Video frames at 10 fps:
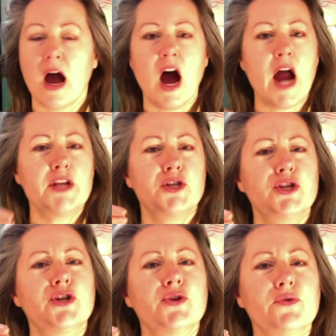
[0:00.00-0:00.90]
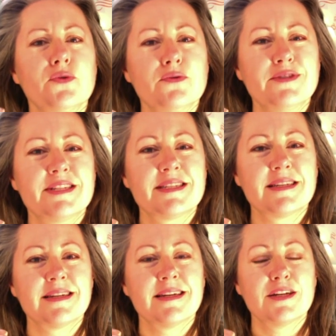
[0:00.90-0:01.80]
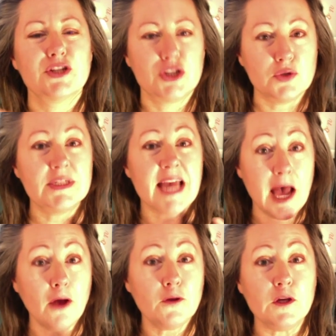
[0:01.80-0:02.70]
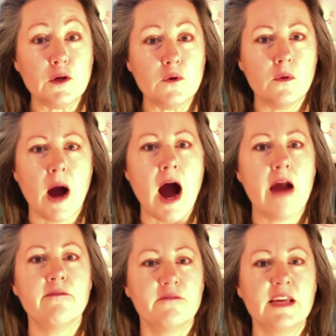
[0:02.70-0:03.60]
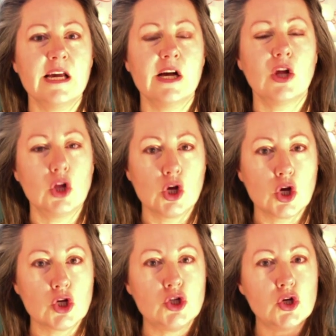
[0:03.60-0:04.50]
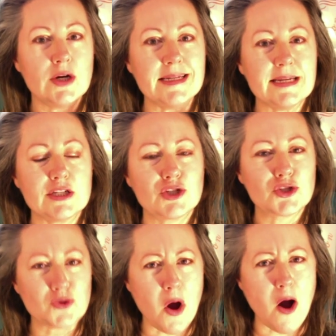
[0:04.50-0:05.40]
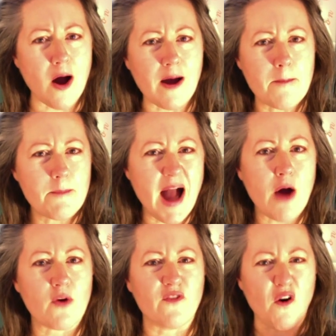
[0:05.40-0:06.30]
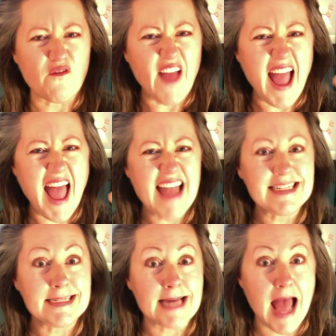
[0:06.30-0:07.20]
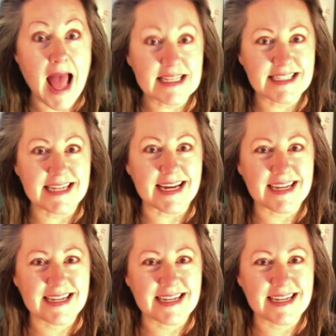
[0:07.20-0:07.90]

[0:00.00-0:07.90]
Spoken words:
I choose to tell you I feel good, strong, powerful, fantastic.